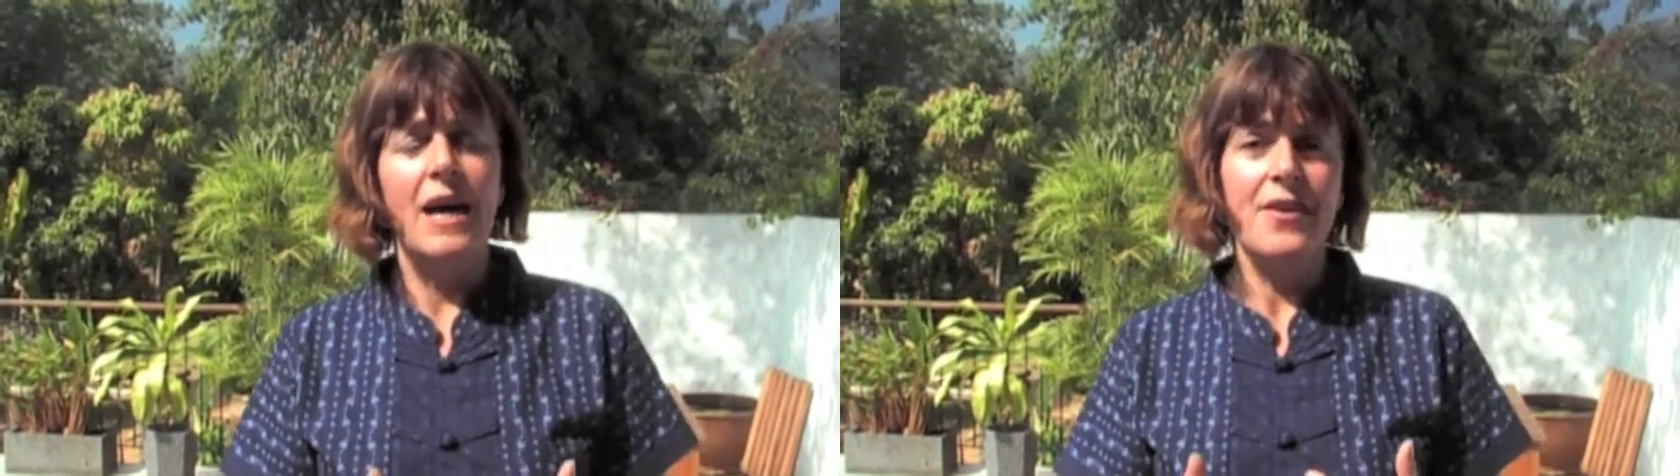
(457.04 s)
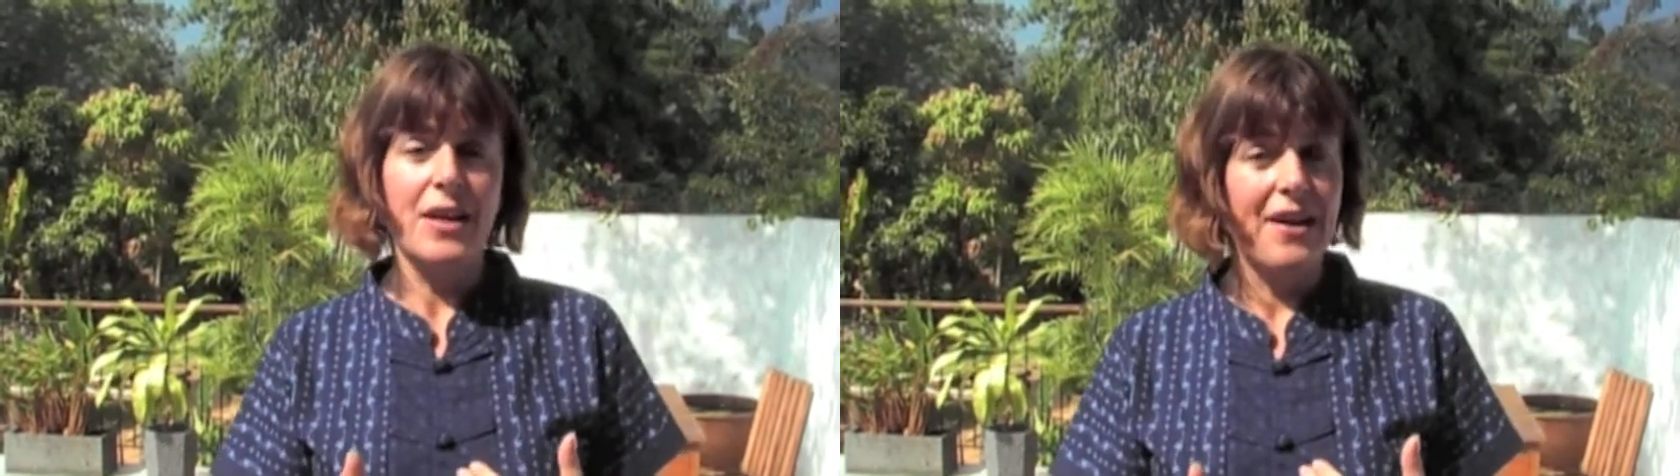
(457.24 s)

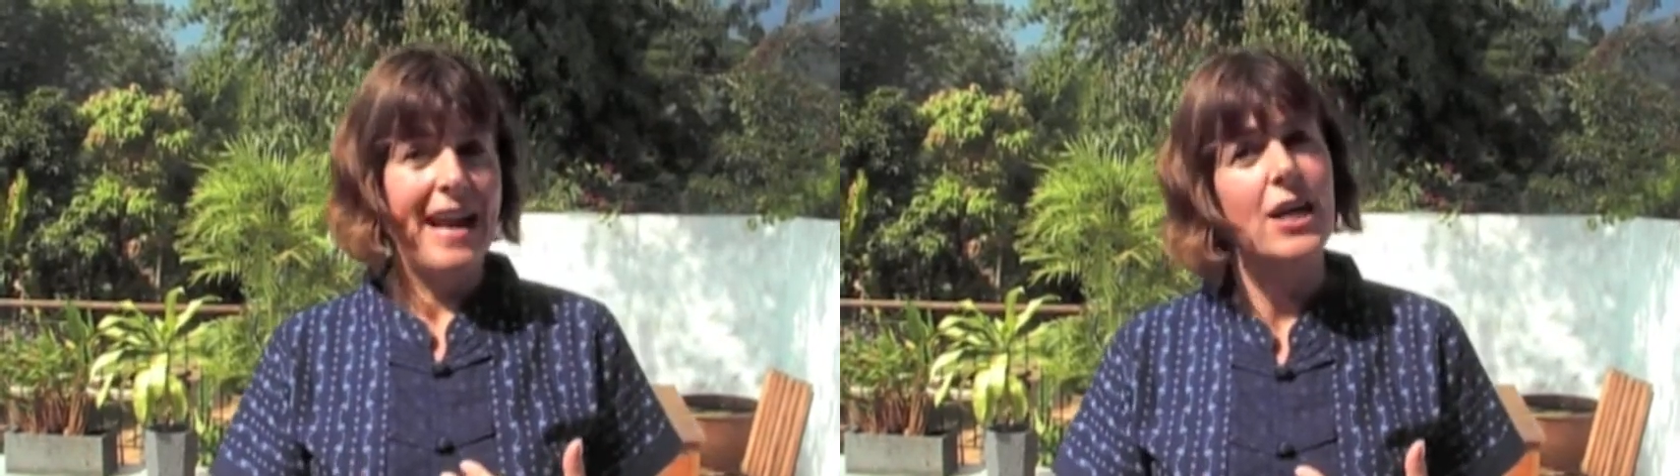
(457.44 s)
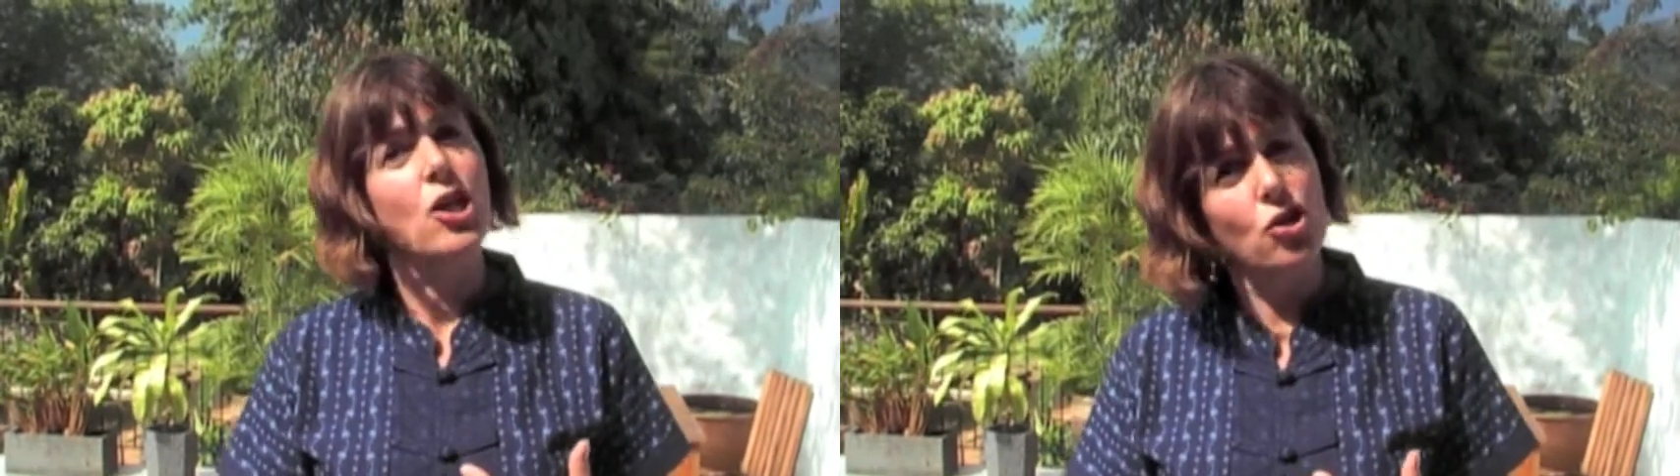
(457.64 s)
that are
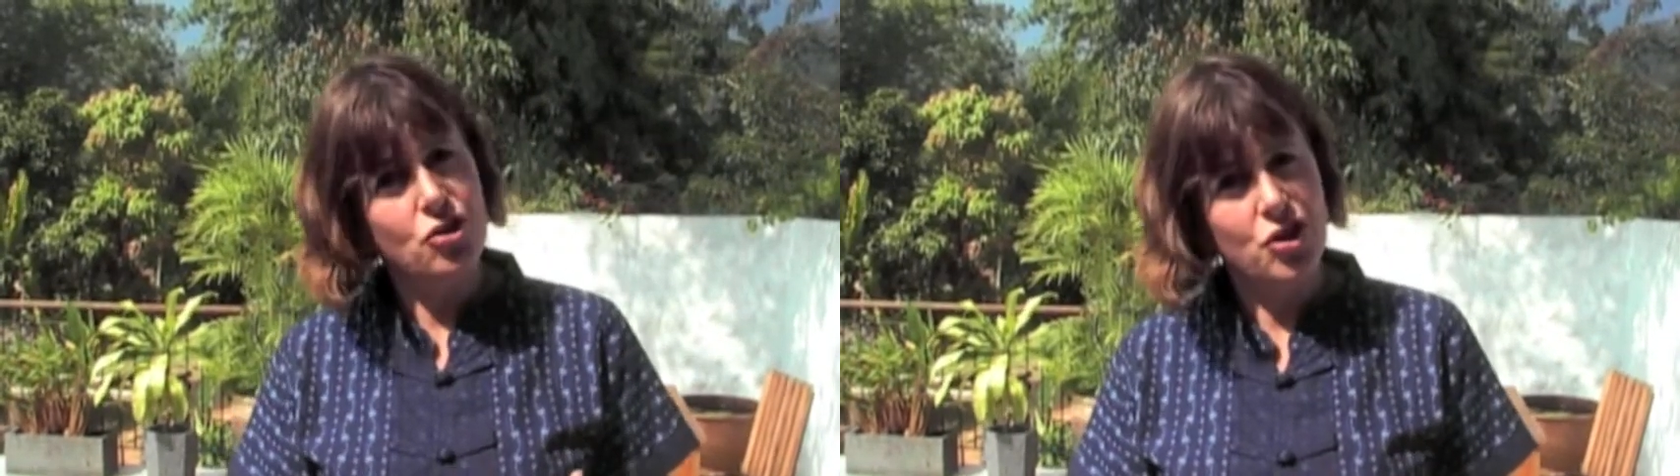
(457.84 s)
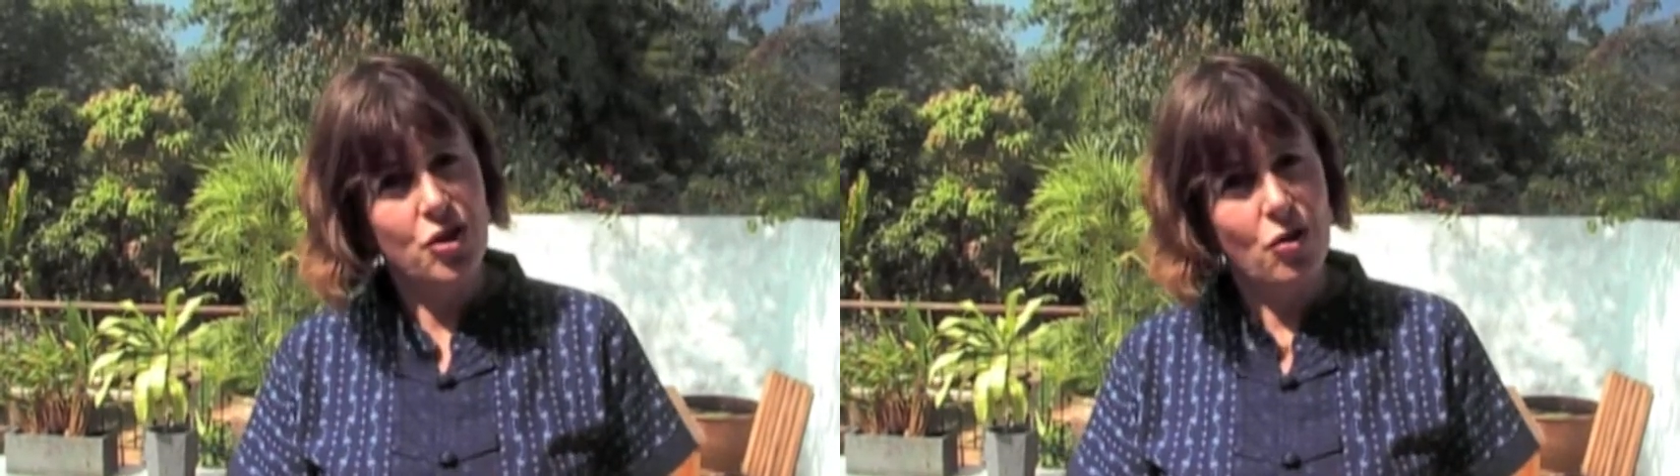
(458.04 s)

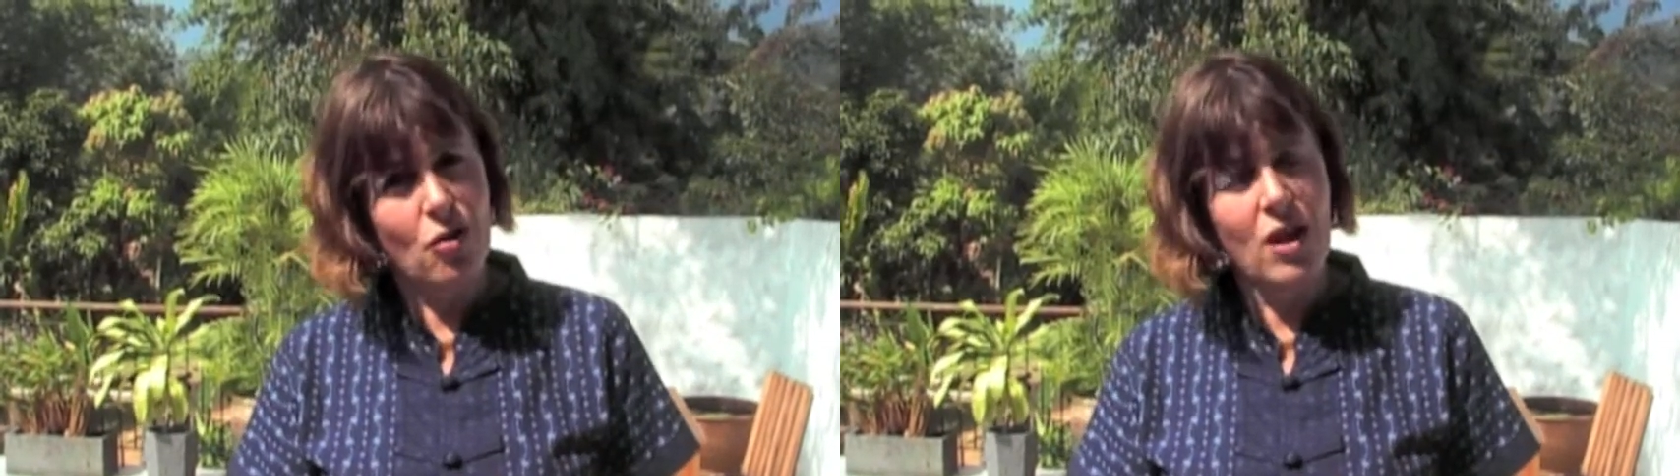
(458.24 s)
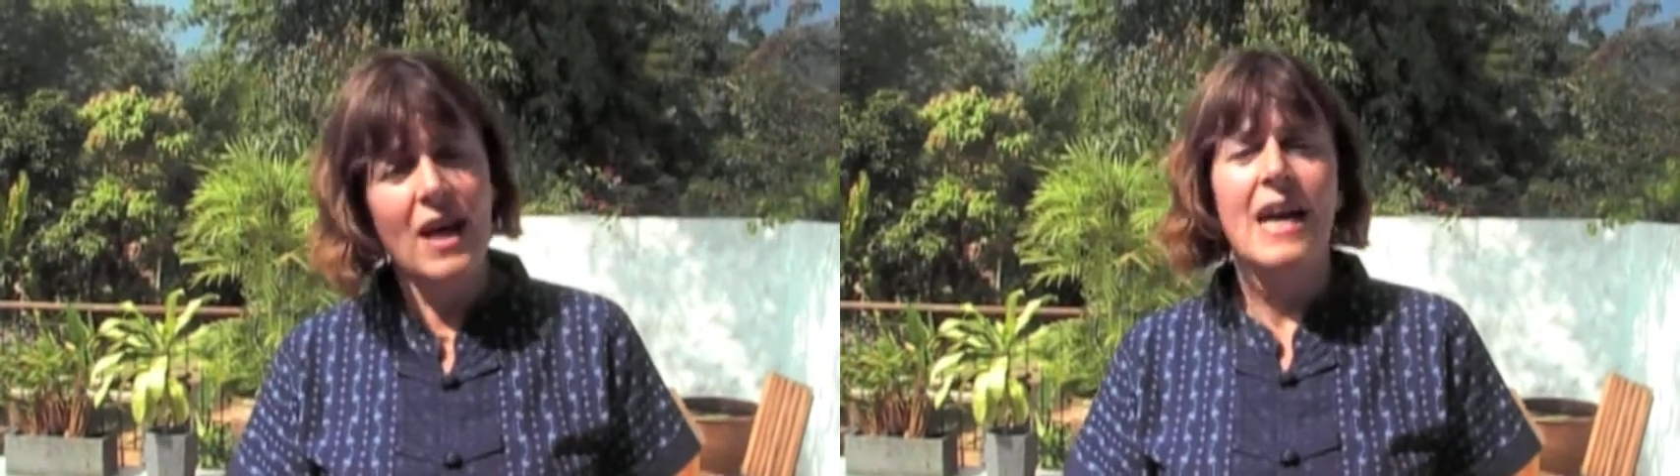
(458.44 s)
ecological,